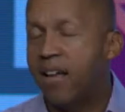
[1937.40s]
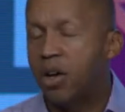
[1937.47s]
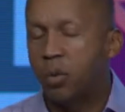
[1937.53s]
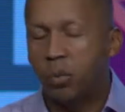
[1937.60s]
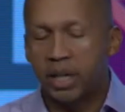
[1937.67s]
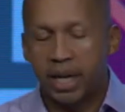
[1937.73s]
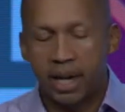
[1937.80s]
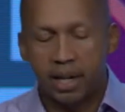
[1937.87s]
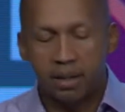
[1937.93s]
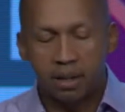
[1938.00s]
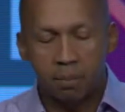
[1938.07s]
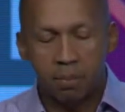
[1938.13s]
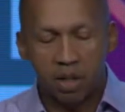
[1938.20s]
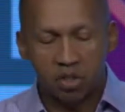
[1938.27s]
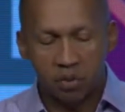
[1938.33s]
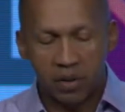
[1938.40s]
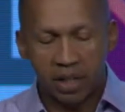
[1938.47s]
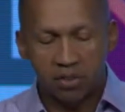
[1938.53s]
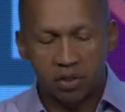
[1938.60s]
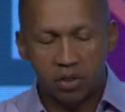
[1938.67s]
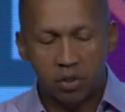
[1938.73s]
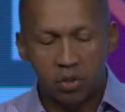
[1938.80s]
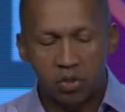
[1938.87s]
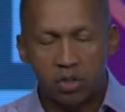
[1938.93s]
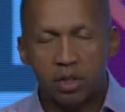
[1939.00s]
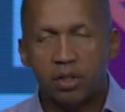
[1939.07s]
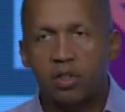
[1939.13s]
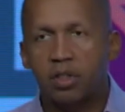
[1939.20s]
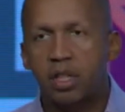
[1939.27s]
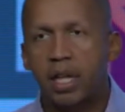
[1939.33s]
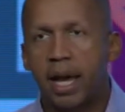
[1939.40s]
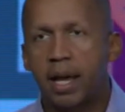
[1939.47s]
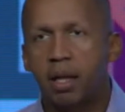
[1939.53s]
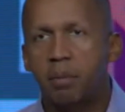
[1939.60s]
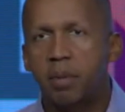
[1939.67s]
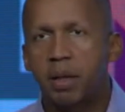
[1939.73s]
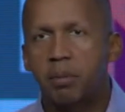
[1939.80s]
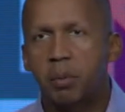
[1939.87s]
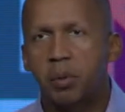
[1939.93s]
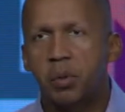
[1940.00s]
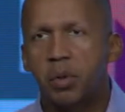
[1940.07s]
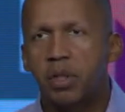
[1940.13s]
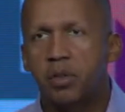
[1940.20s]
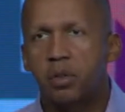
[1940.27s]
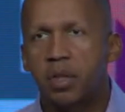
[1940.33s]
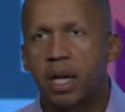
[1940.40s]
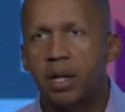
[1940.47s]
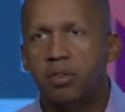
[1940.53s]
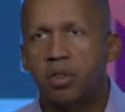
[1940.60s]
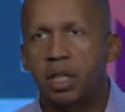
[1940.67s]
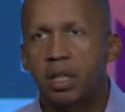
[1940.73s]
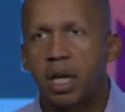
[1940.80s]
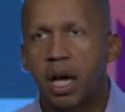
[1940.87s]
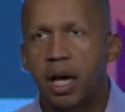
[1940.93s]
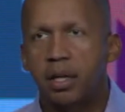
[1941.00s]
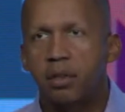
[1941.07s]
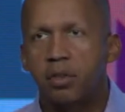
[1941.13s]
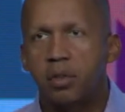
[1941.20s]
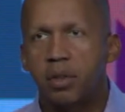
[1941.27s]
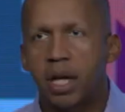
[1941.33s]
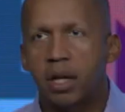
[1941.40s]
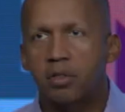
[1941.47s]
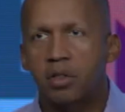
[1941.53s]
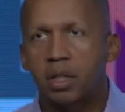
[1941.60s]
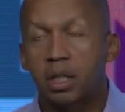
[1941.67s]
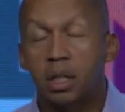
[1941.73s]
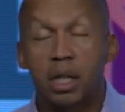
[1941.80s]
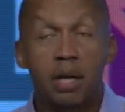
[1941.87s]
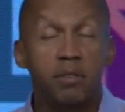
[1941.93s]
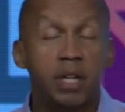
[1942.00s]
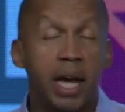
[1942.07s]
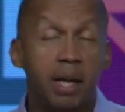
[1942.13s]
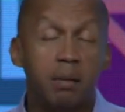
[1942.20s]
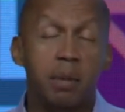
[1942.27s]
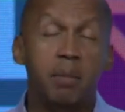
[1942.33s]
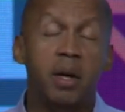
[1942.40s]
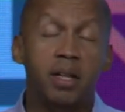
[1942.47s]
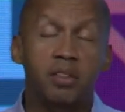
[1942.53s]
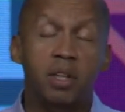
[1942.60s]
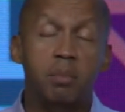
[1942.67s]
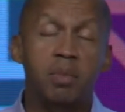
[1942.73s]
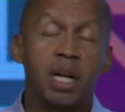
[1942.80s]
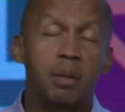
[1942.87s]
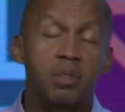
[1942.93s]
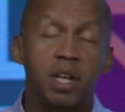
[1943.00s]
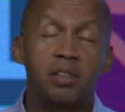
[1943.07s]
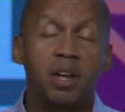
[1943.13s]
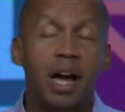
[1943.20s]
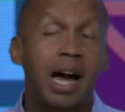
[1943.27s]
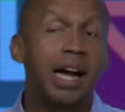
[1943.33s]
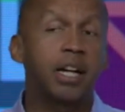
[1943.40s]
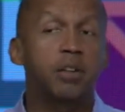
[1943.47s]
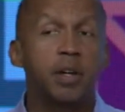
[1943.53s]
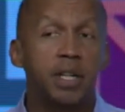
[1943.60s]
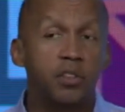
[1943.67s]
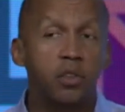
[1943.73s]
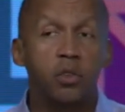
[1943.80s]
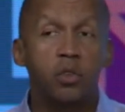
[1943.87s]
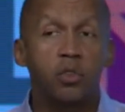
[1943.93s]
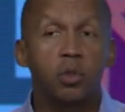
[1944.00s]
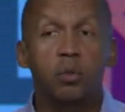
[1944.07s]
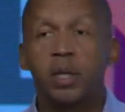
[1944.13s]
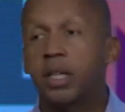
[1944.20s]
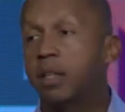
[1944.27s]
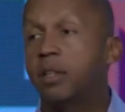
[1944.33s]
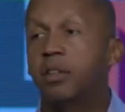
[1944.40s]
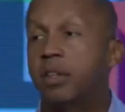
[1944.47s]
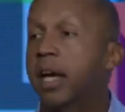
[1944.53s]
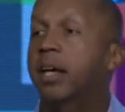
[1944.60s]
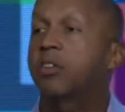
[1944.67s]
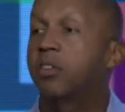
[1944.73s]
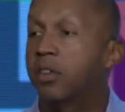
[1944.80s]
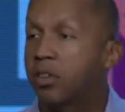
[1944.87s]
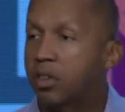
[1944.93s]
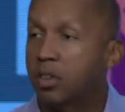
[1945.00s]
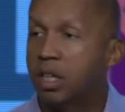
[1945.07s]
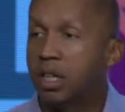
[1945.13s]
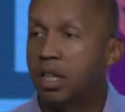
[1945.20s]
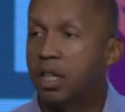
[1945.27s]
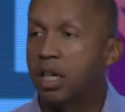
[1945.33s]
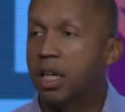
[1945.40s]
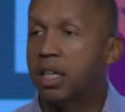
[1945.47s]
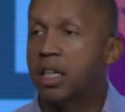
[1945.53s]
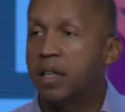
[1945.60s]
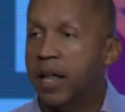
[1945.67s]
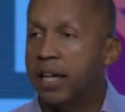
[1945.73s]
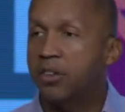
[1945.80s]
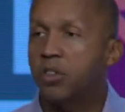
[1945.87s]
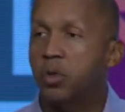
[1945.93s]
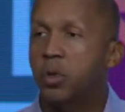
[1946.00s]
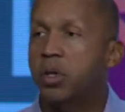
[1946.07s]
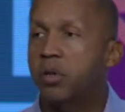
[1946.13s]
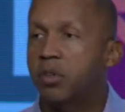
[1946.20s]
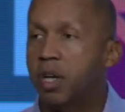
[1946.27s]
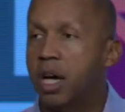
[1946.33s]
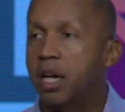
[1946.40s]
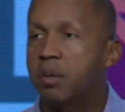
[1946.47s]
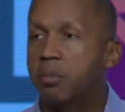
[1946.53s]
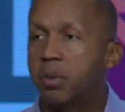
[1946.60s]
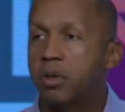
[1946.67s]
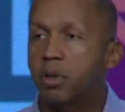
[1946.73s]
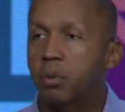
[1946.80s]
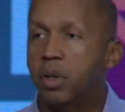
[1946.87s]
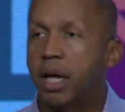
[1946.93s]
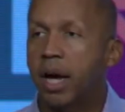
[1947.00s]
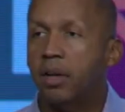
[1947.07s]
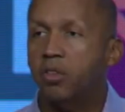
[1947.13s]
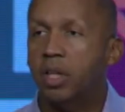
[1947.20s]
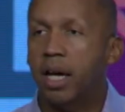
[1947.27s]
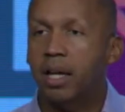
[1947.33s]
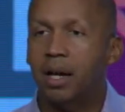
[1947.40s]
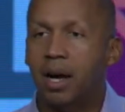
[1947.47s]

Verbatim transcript: We had a bunch of executions in Alabama between 2009 and 2011. Alabama sometimes has a higher execution rate than Texas. And in that two-year time period, we actually had a